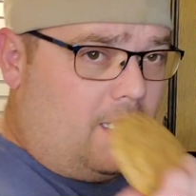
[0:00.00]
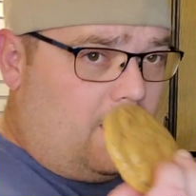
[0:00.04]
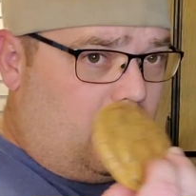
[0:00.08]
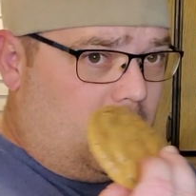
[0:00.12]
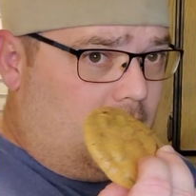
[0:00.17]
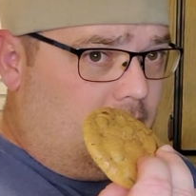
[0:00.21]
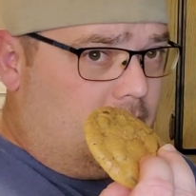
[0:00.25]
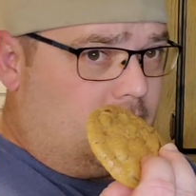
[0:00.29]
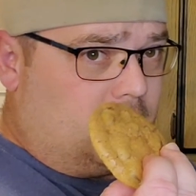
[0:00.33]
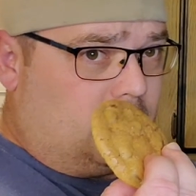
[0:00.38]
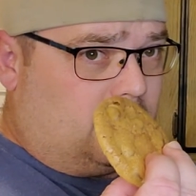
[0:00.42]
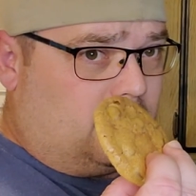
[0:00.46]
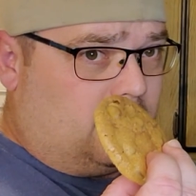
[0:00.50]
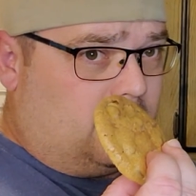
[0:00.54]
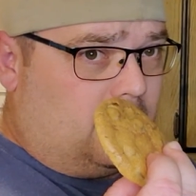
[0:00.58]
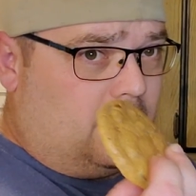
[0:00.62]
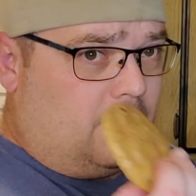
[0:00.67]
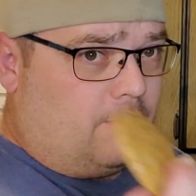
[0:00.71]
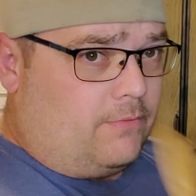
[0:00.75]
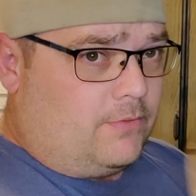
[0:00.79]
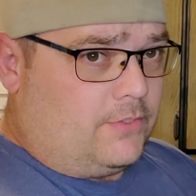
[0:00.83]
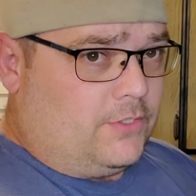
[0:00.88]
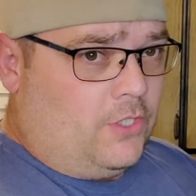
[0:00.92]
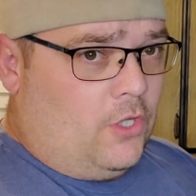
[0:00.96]
And this is the
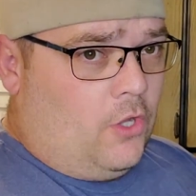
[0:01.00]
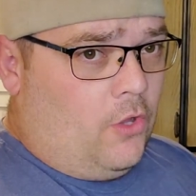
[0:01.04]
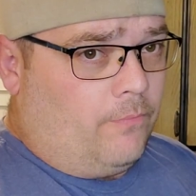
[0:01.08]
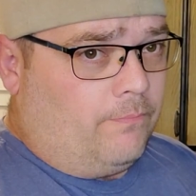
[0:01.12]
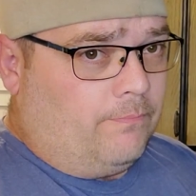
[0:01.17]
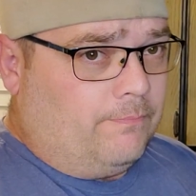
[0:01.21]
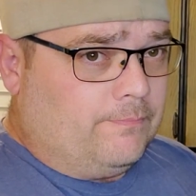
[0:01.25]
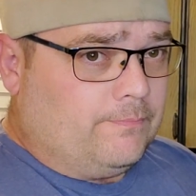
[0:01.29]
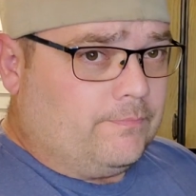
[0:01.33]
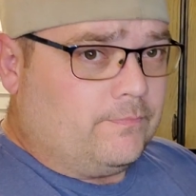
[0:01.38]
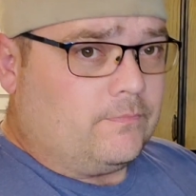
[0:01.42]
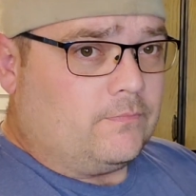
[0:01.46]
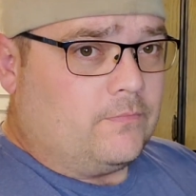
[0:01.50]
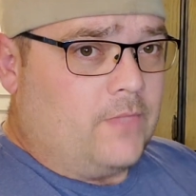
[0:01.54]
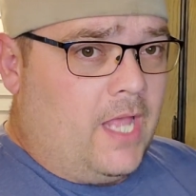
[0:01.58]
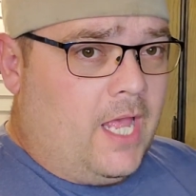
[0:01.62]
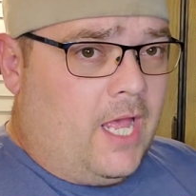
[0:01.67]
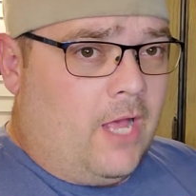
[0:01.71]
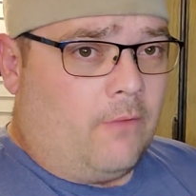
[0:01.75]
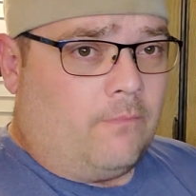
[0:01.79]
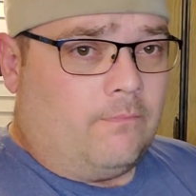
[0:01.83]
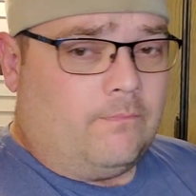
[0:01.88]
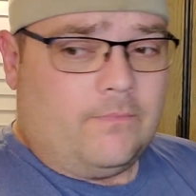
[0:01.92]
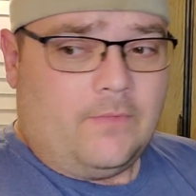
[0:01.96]
end result.
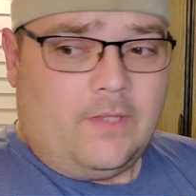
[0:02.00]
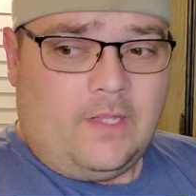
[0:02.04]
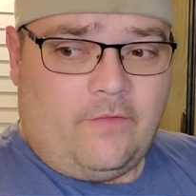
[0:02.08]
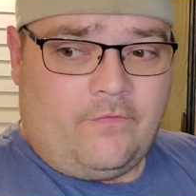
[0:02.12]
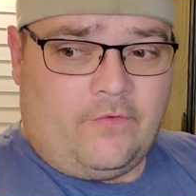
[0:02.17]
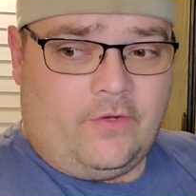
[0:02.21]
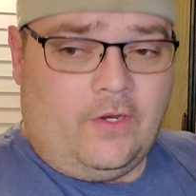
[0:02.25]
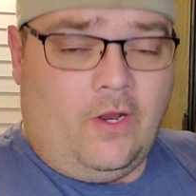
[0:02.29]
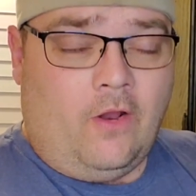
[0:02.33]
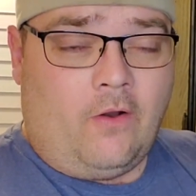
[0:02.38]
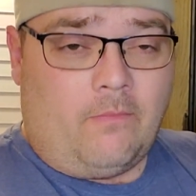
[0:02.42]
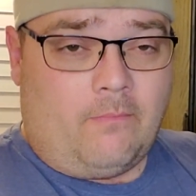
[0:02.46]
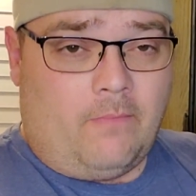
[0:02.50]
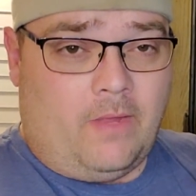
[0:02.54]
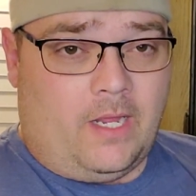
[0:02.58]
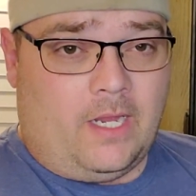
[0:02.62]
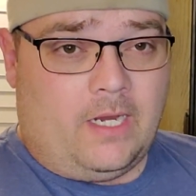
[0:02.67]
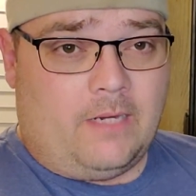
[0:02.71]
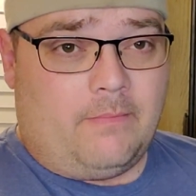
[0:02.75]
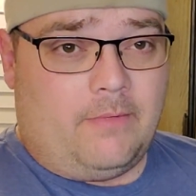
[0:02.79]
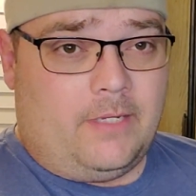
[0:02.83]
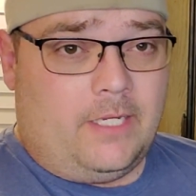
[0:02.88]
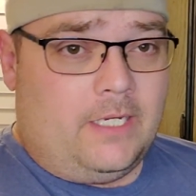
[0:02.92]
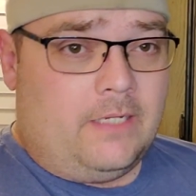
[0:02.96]
Now, if you don't
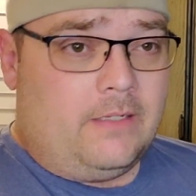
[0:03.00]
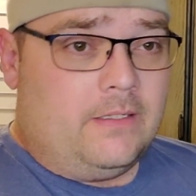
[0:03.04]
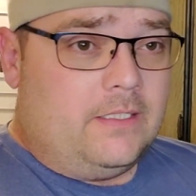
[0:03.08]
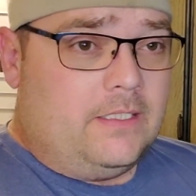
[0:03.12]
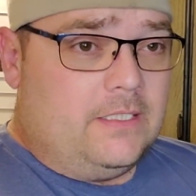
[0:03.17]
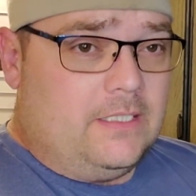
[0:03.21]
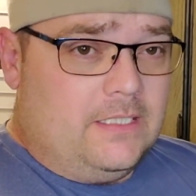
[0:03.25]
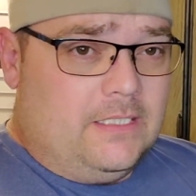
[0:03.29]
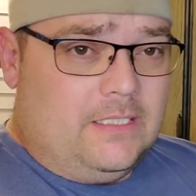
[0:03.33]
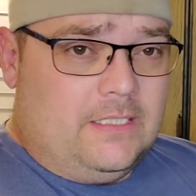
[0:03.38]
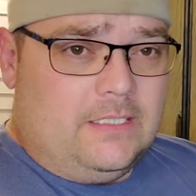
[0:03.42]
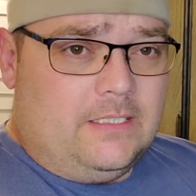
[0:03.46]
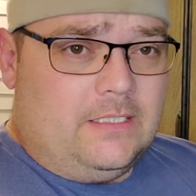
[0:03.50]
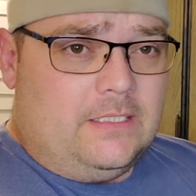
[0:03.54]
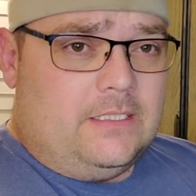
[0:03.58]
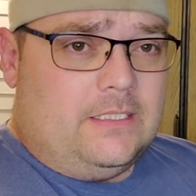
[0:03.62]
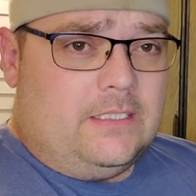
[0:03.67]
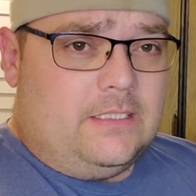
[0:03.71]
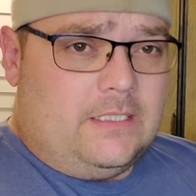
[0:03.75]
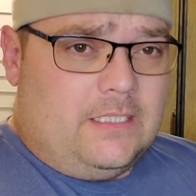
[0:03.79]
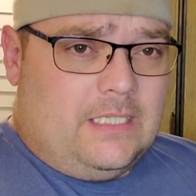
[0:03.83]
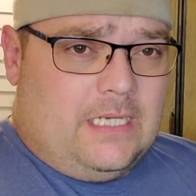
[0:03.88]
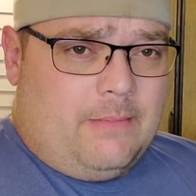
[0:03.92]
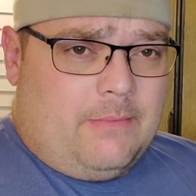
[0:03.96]
mind me,
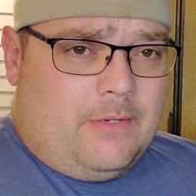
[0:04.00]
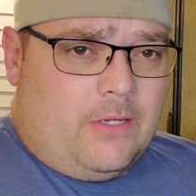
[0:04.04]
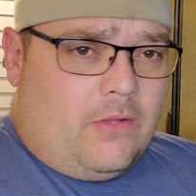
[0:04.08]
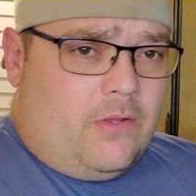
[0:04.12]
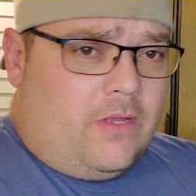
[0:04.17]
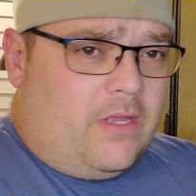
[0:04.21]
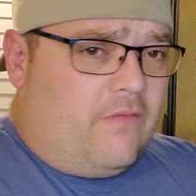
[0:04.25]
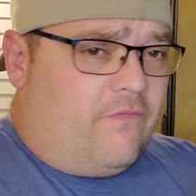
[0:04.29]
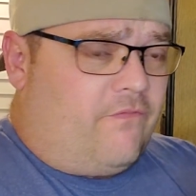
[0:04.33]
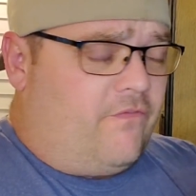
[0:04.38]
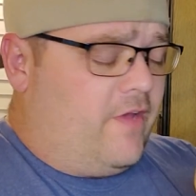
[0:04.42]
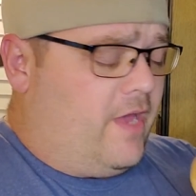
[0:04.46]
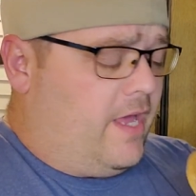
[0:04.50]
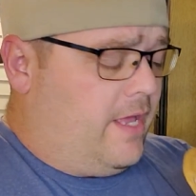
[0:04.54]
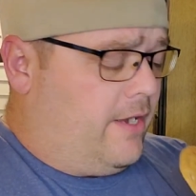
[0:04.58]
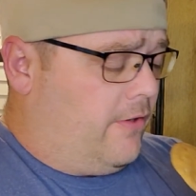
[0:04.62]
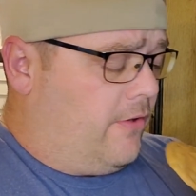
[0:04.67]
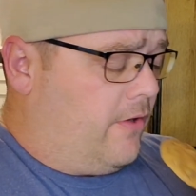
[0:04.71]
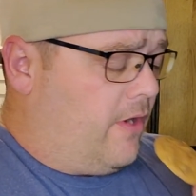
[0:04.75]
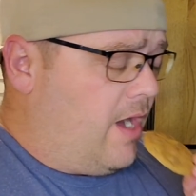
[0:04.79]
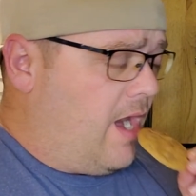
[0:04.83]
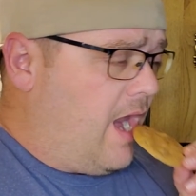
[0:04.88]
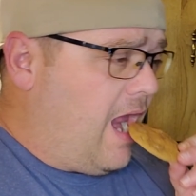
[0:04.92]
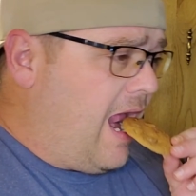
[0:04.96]
I'm gonna go get
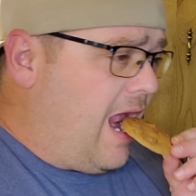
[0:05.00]
fatter.